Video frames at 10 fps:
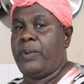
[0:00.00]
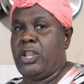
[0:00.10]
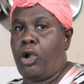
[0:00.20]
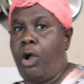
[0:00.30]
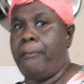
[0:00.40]
When
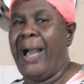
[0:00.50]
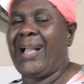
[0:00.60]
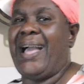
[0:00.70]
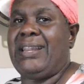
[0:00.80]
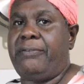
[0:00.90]
you come
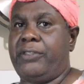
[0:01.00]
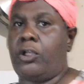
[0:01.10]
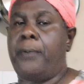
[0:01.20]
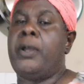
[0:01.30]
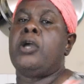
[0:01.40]
back and lift it
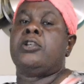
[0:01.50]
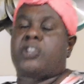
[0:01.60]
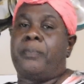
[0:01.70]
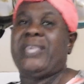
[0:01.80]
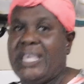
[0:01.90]
up, some